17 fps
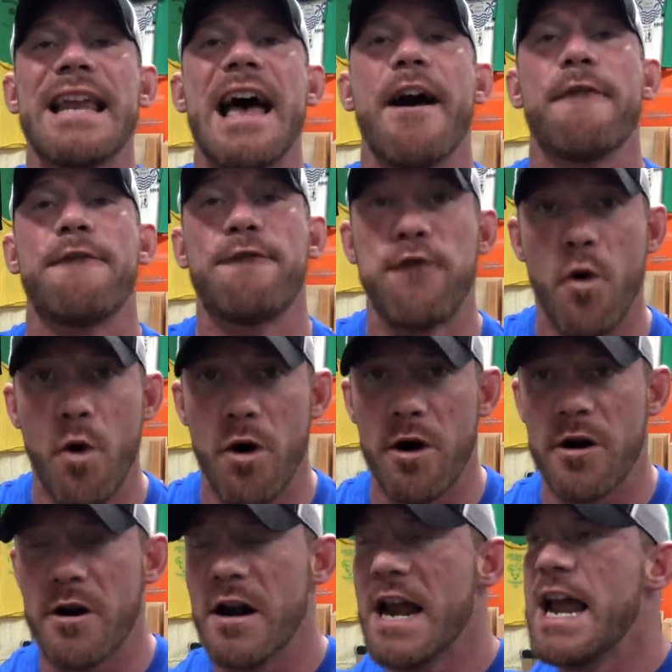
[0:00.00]
Now,
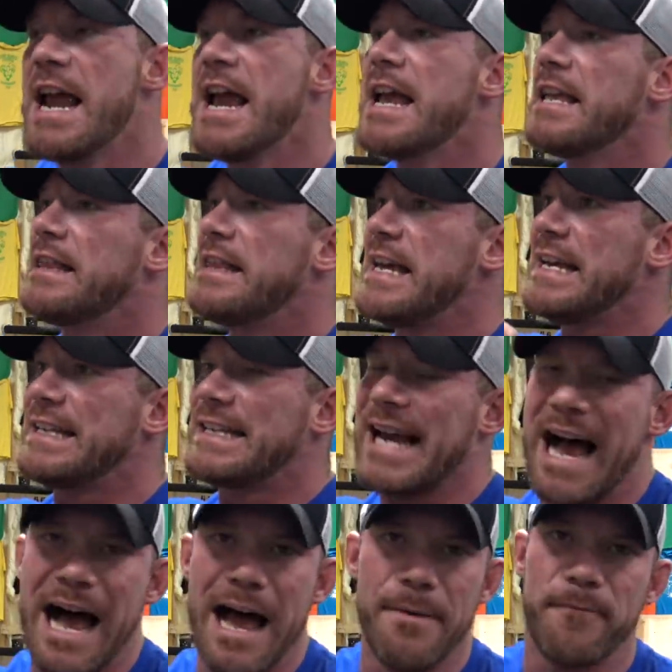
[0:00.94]
for the
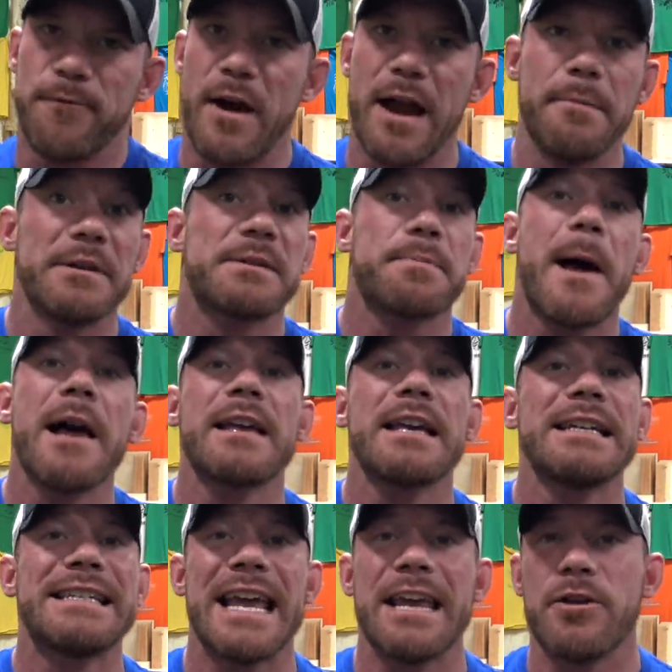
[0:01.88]
time frame, it's probably
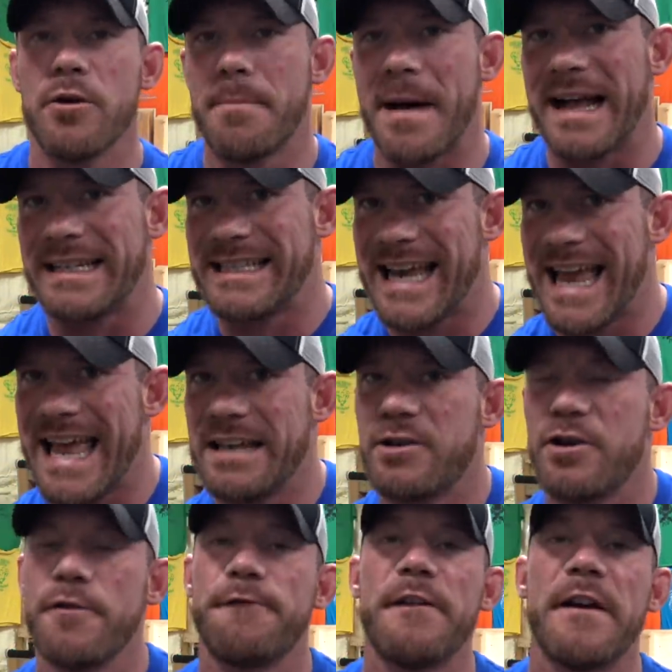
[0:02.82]
gonna take you about 10
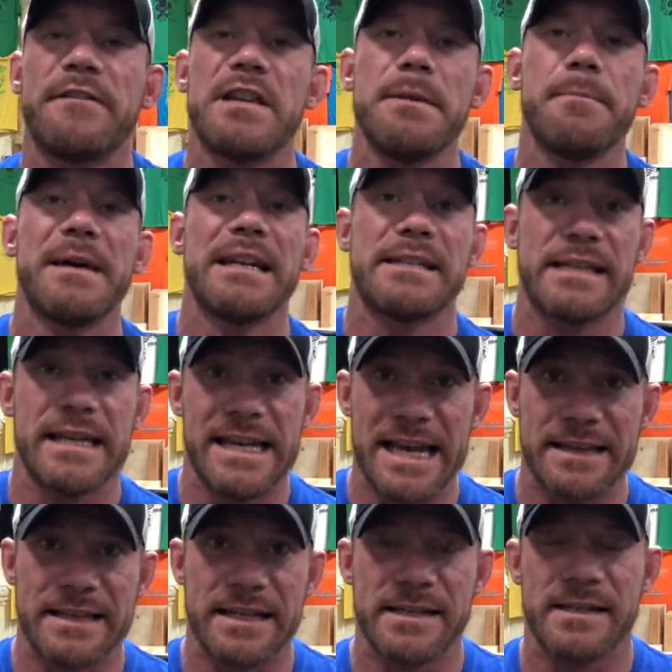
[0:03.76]
to 15 minutes to
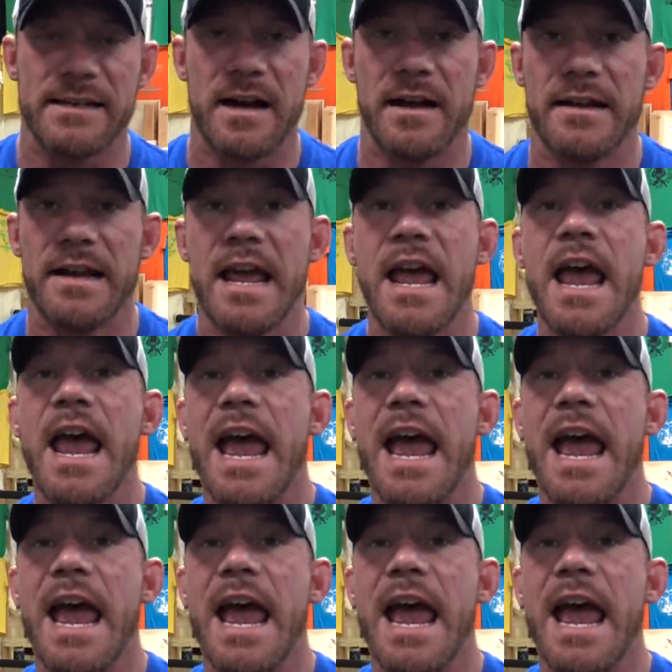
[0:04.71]
get this done,